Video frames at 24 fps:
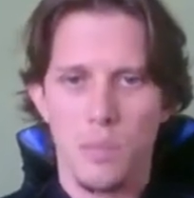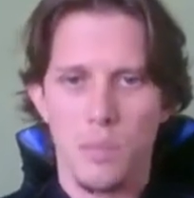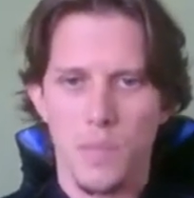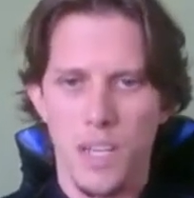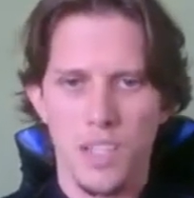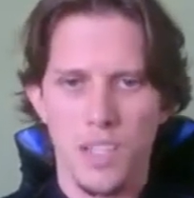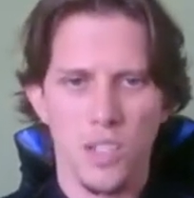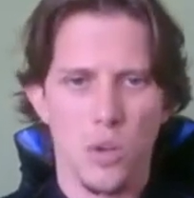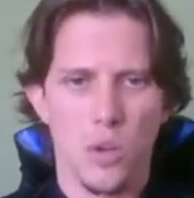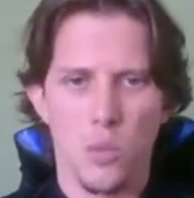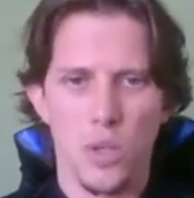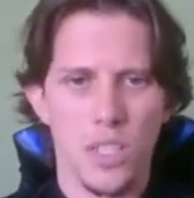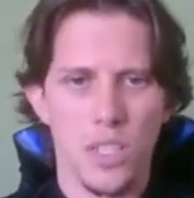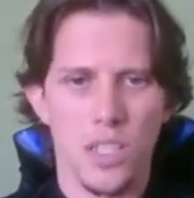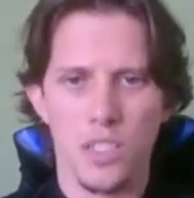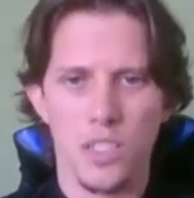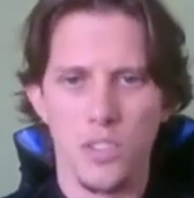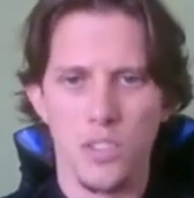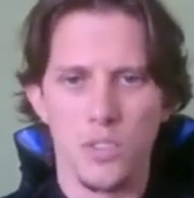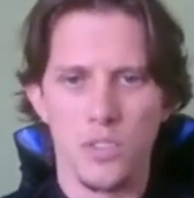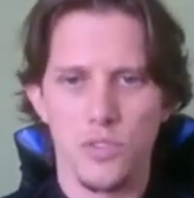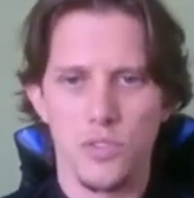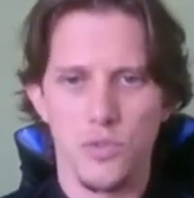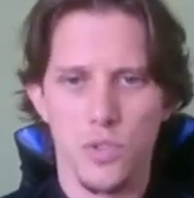but I don't want to
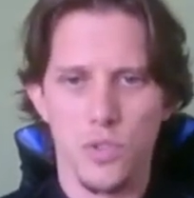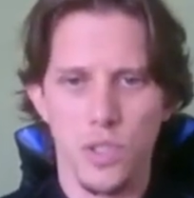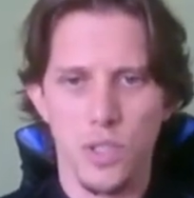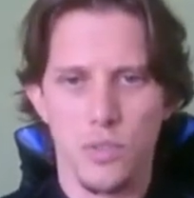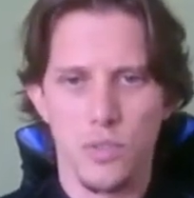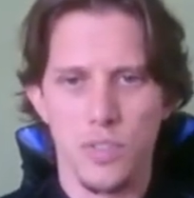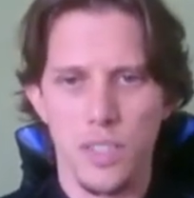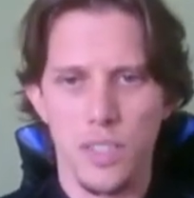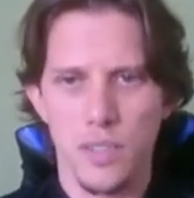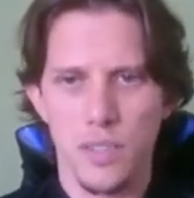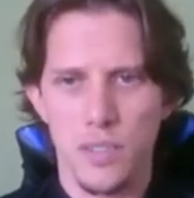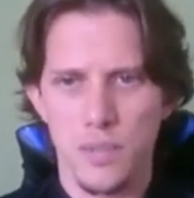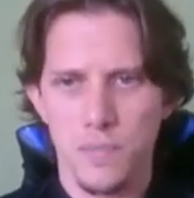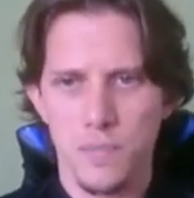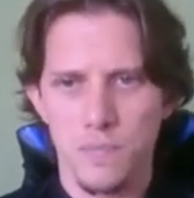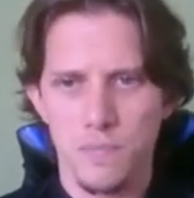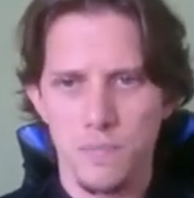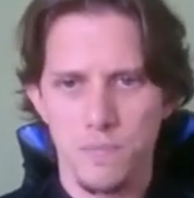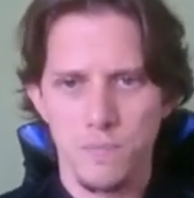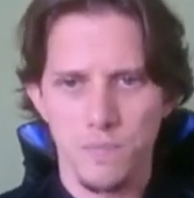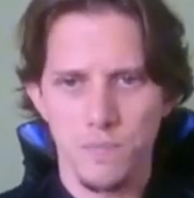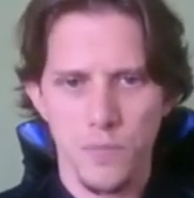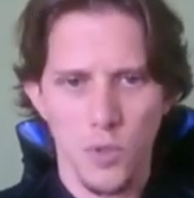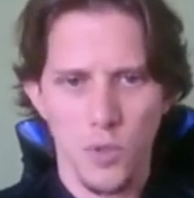use 3 of it.
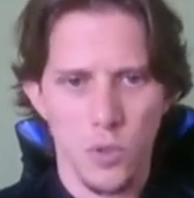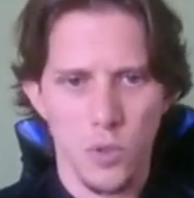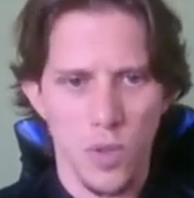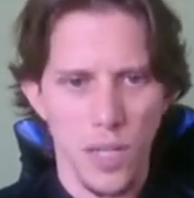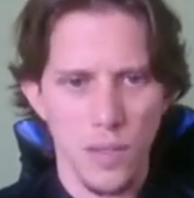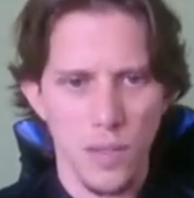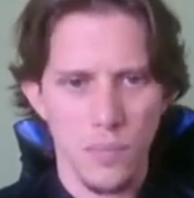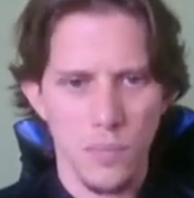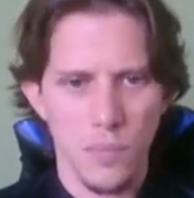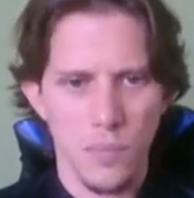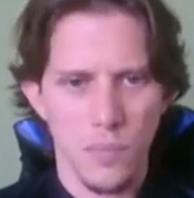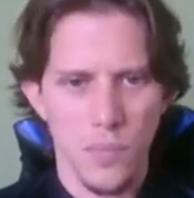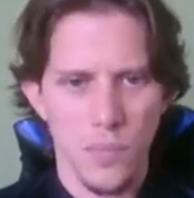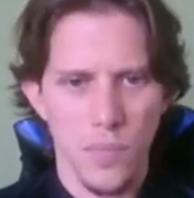Alright?